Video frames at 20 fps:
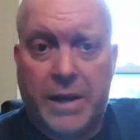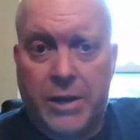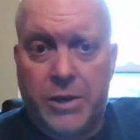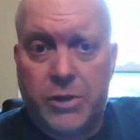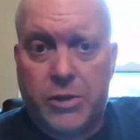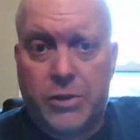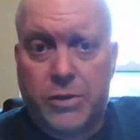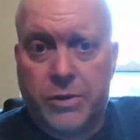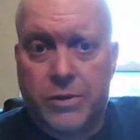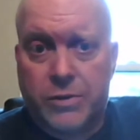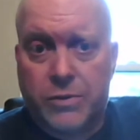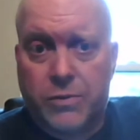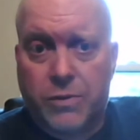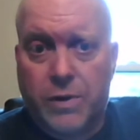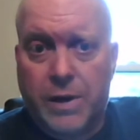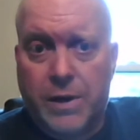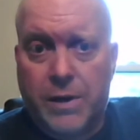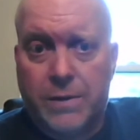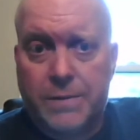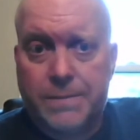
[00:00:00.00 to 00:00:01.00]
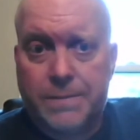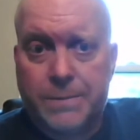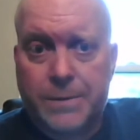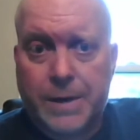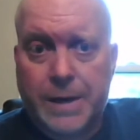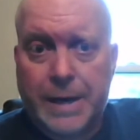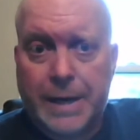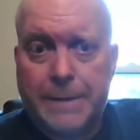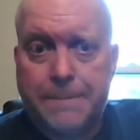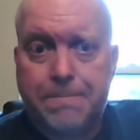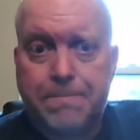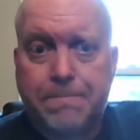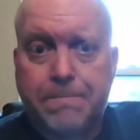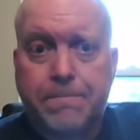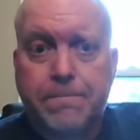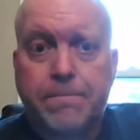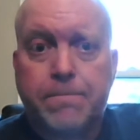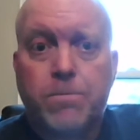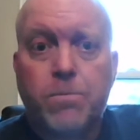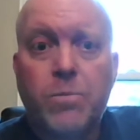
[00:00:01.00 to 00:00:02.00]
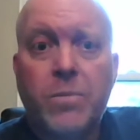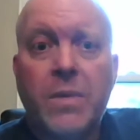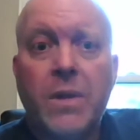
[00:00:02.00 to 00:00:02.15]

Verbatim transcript: you're going to be injured as well, right?